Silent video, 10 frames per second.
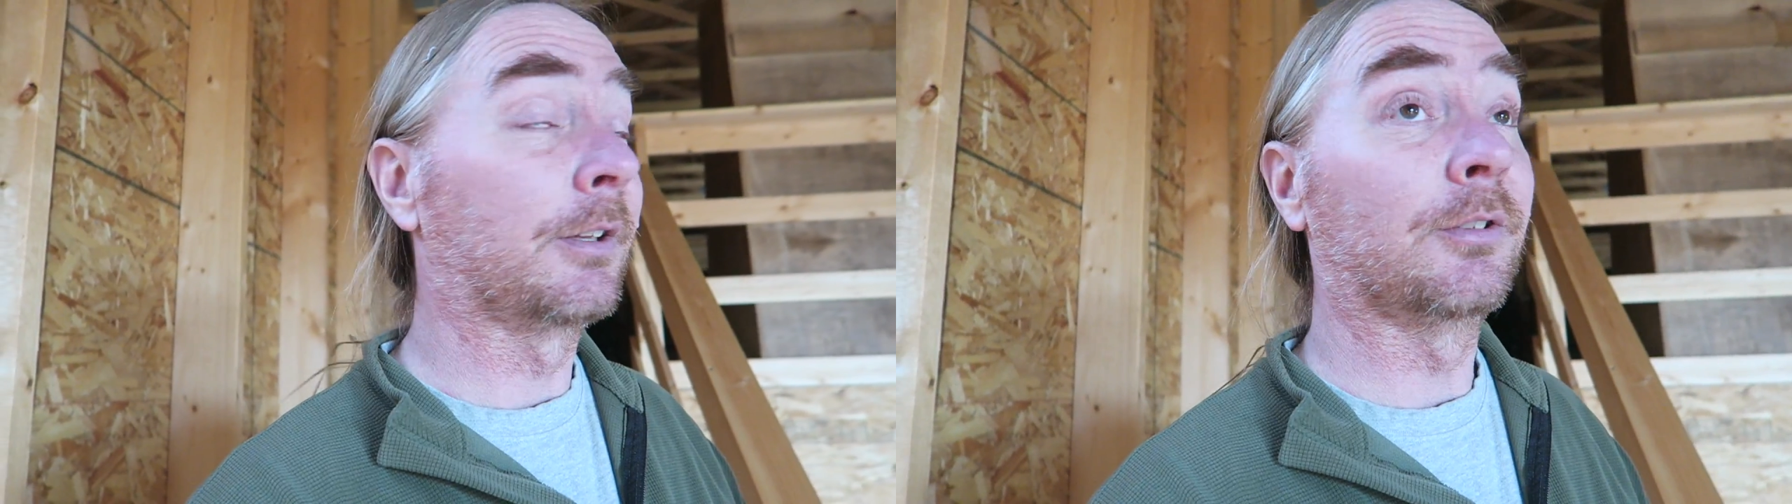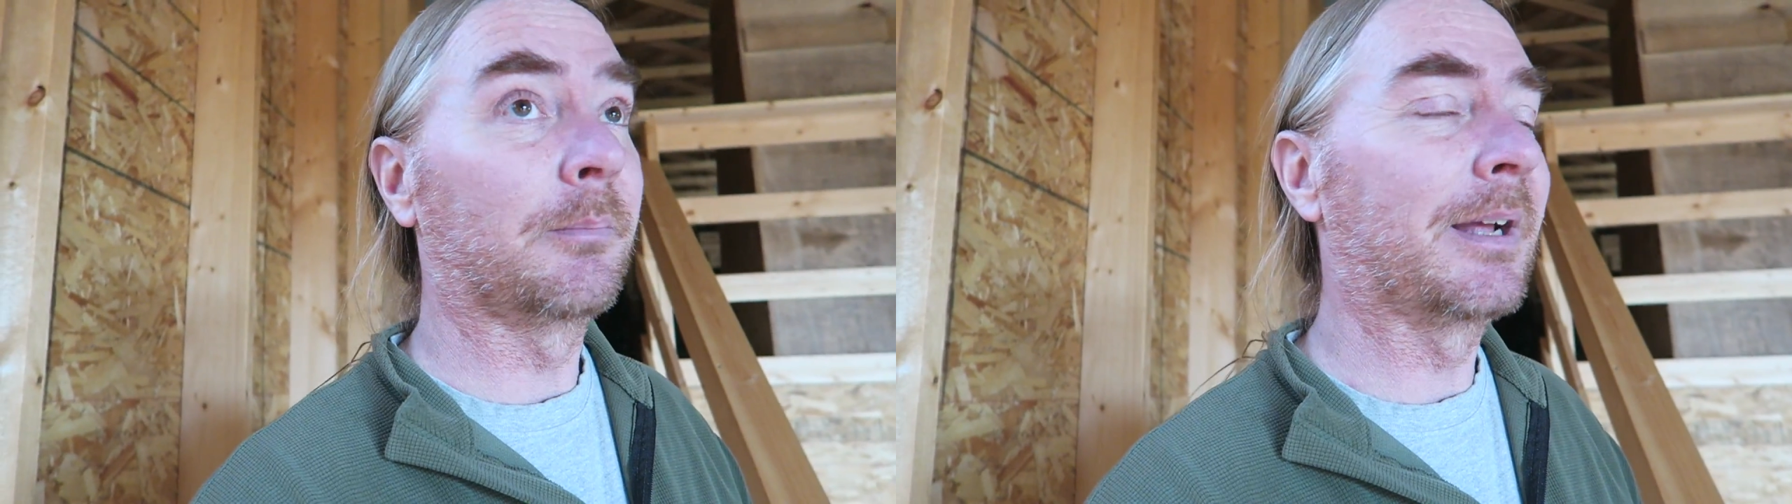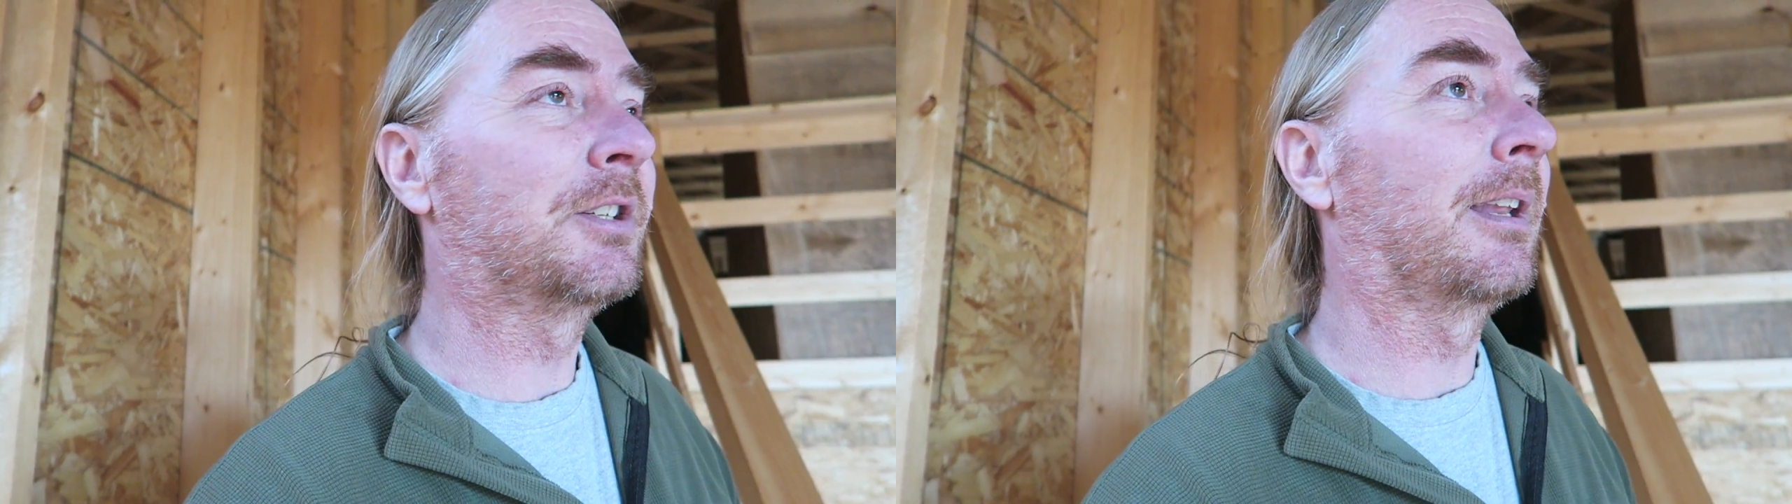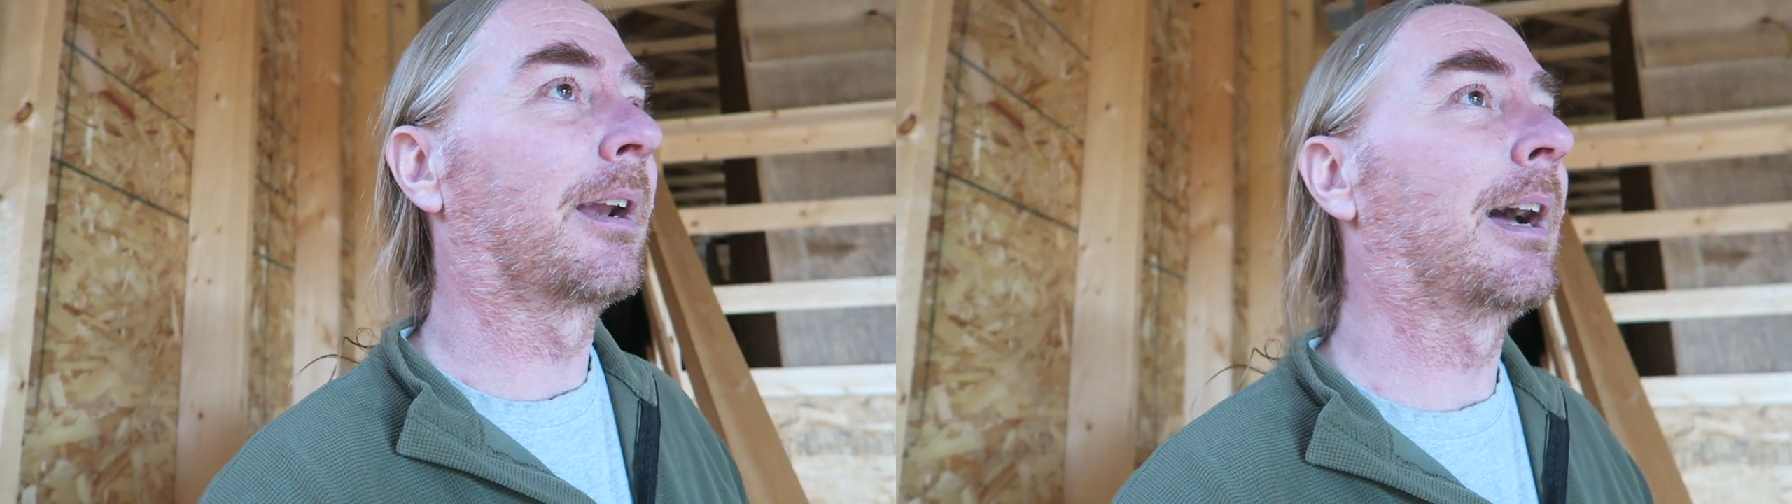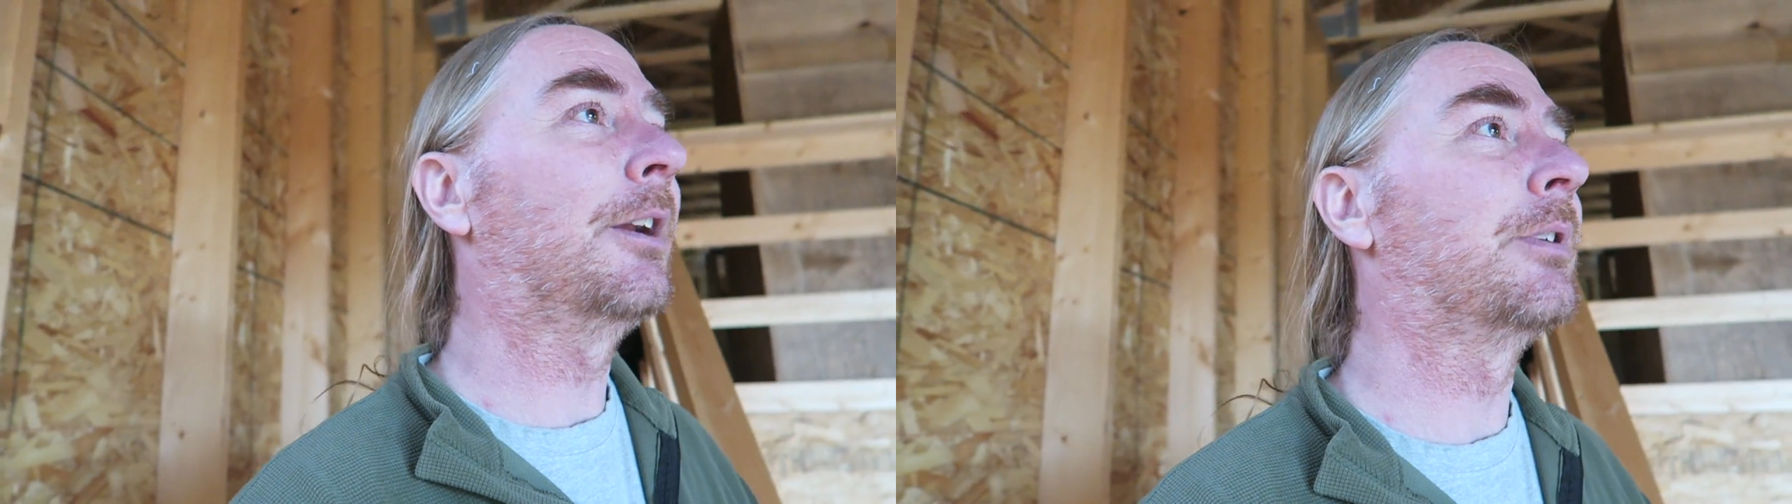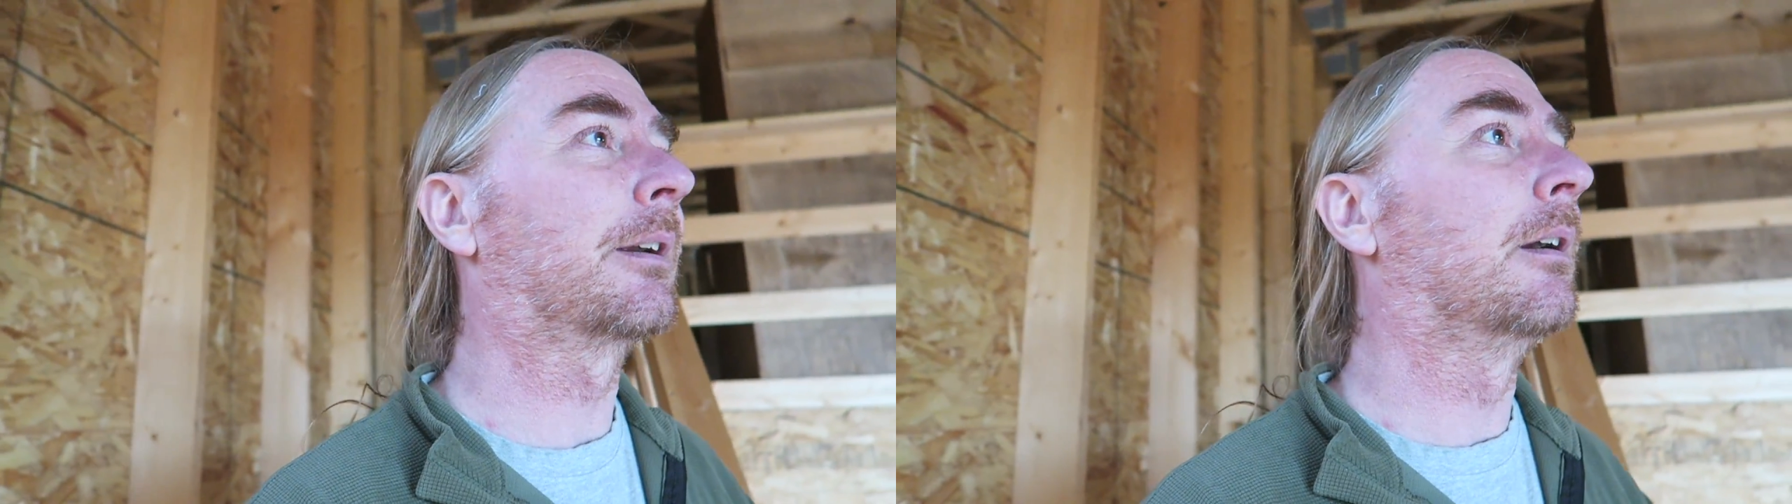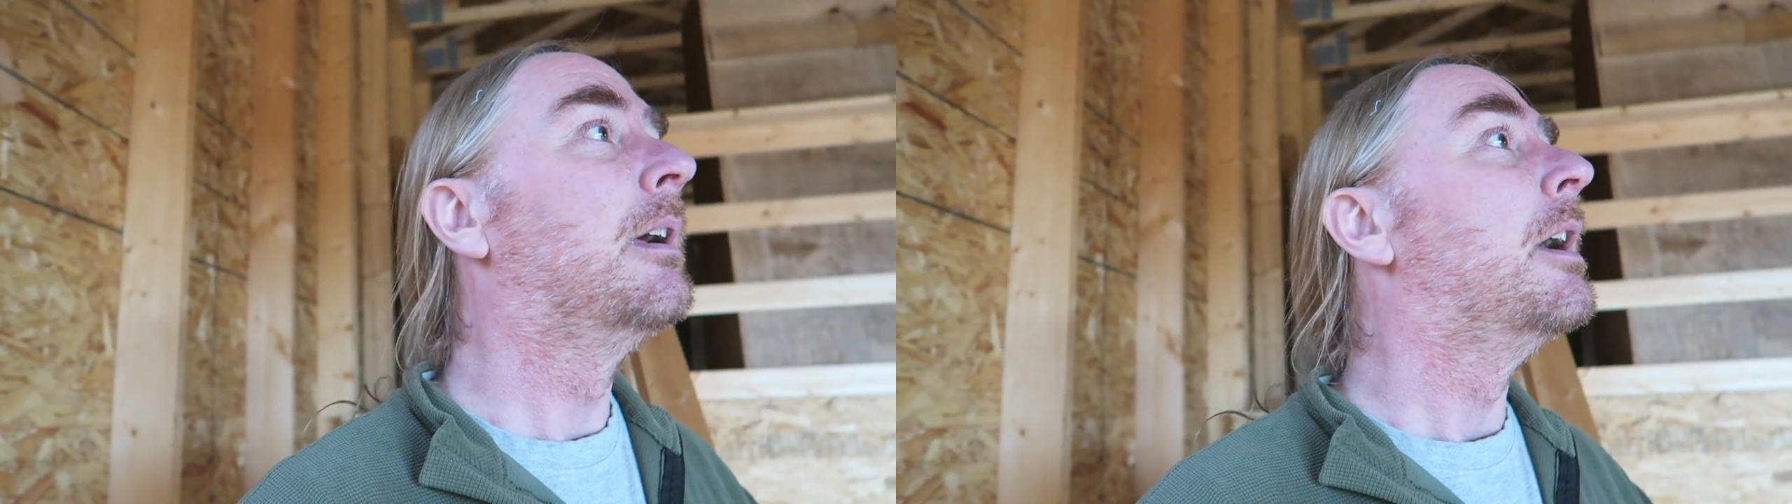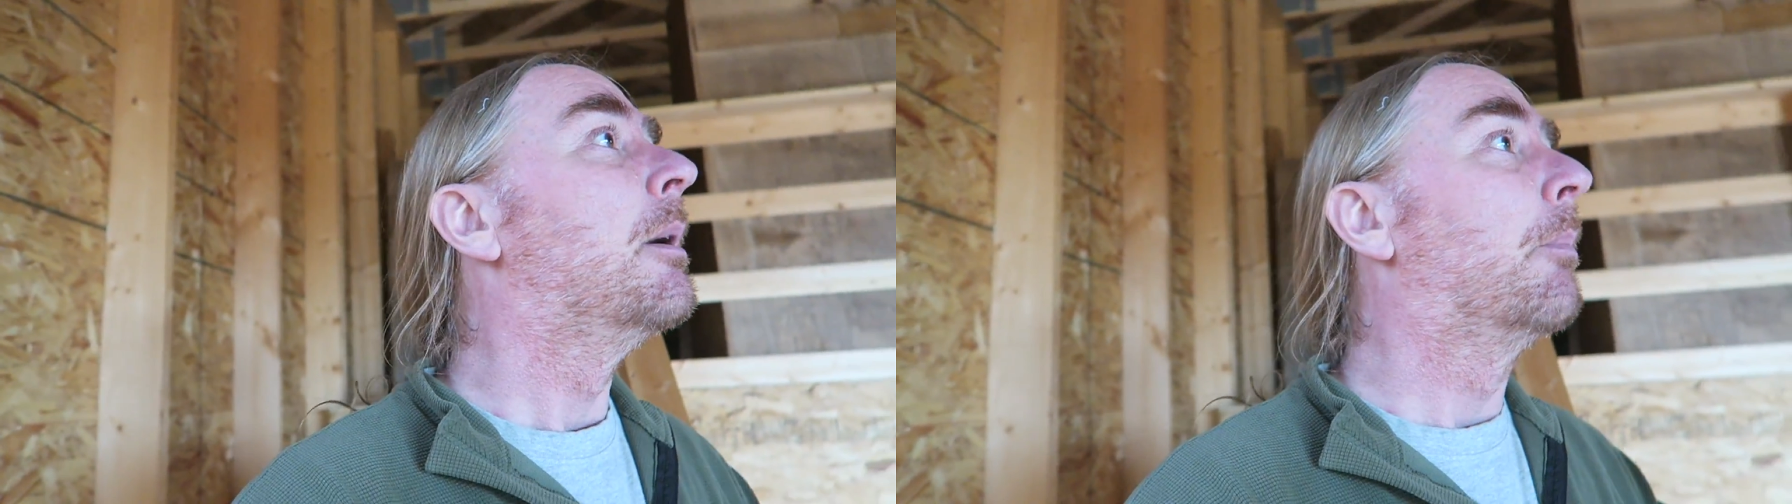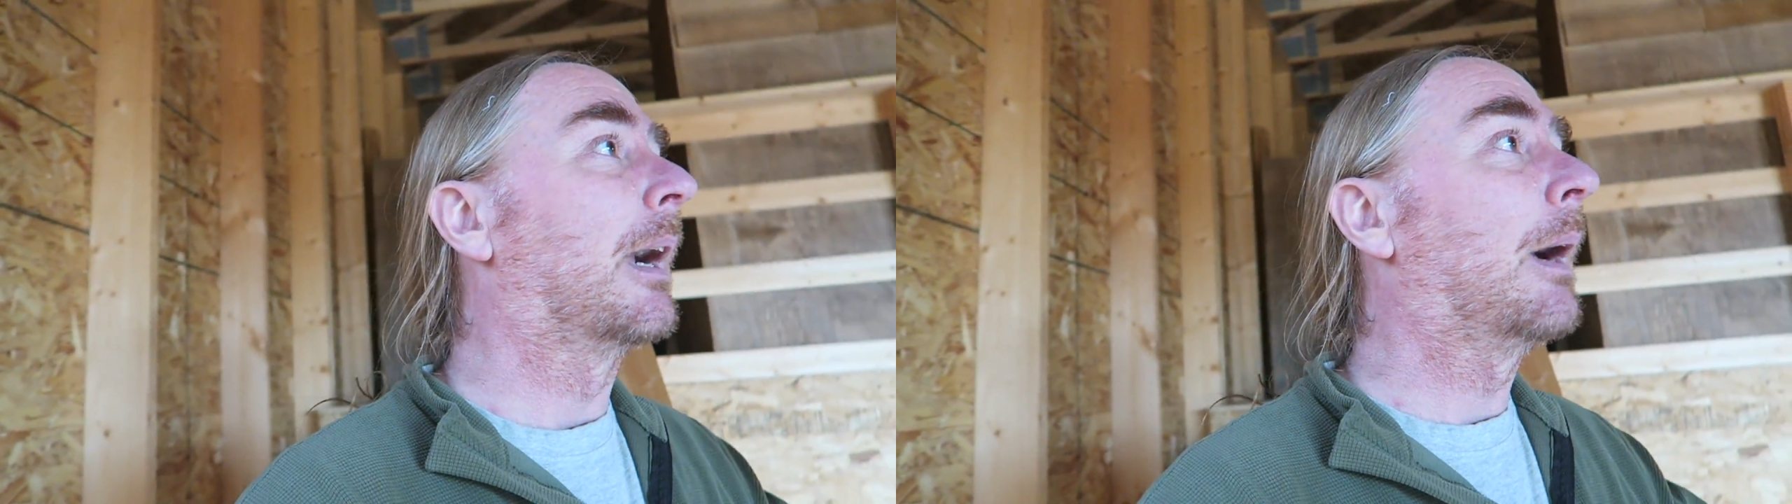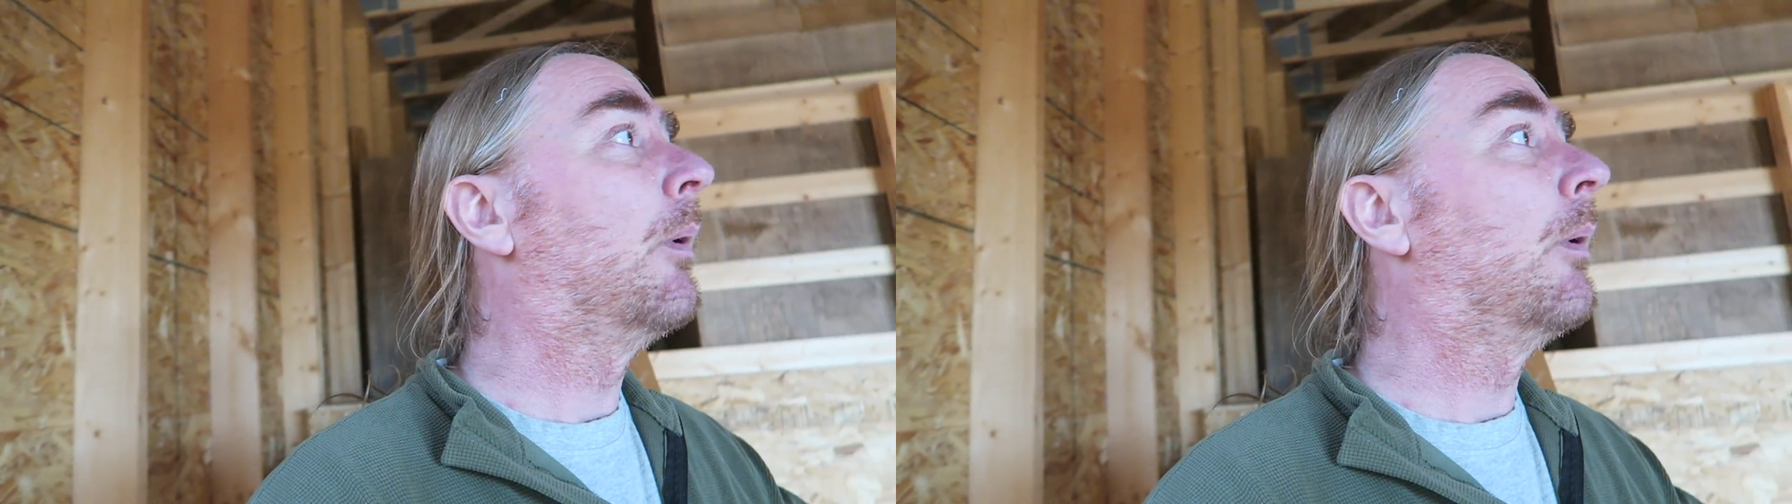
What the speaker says: I certainly mentioned it to the contractor. But I